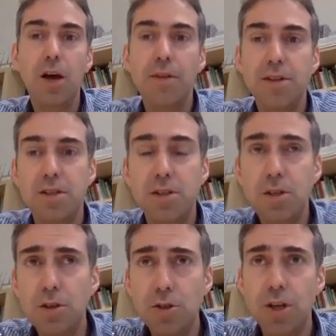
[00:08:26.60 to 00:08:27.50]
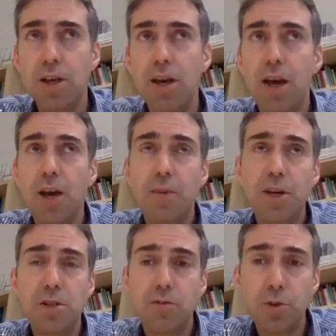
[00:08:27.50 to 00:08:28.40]
And this is usually a
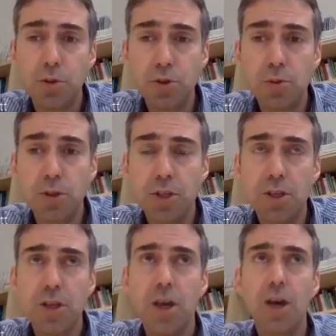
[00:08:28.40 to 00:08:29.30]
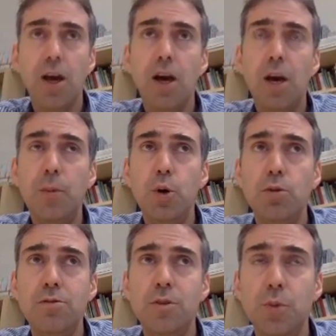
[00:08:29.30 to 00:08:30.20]
piece of coursework
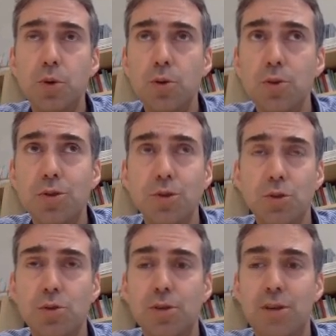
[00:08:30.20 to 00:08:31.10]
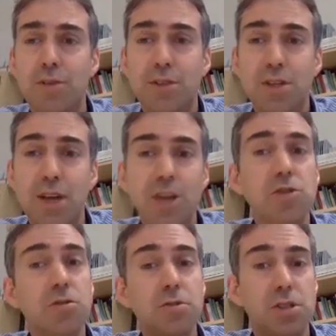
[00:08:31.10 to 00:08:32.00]
or a report or an
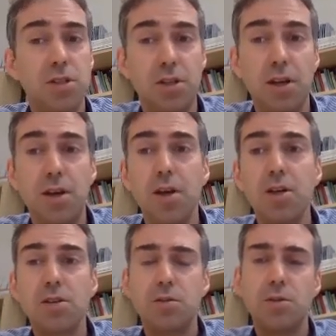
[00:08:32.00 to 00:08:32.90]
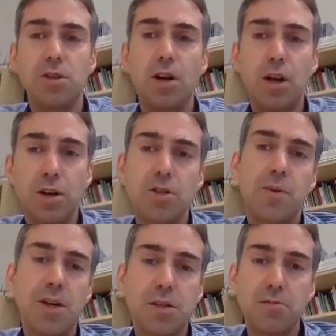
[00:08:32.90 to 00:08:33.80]
investigation or a study. So it's a larger
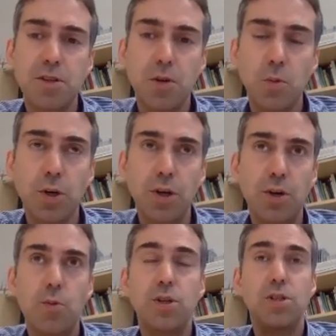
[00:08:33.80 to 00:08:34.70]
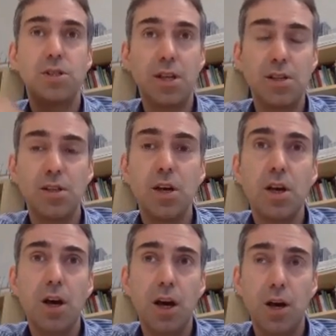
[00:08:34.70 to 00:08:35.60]
piece of written work which is sent
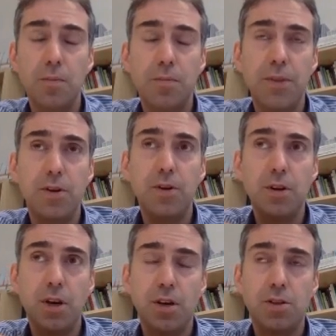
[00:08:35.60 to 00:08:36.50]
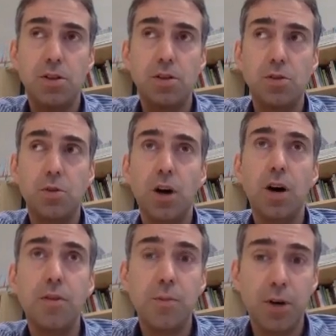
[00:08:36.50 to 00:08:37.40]
to
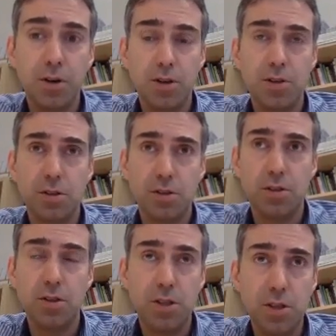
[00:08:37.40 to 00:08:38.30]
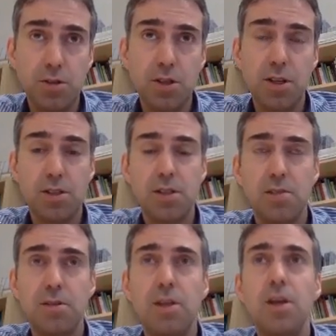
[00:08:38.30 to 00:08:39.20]
other markers, not to the tutor
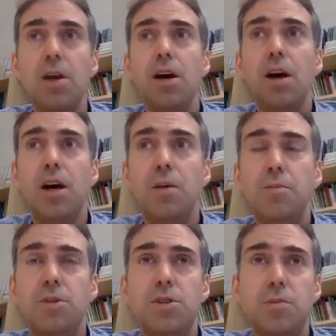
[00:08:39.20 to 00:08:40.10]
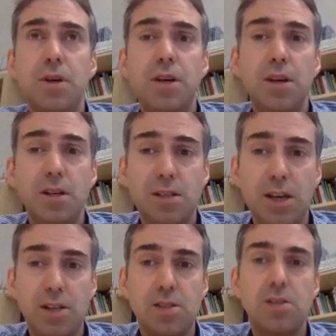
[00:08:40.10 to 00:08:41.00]
necessarily, to be
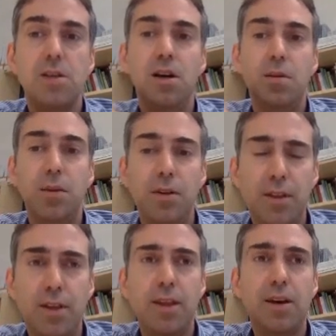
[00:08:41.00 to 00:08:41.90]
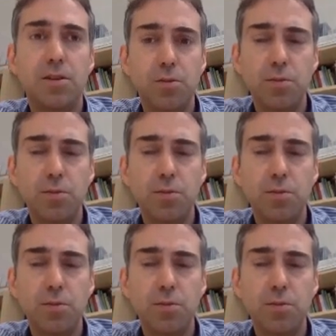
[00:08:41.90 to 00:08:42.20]
assessed. And then the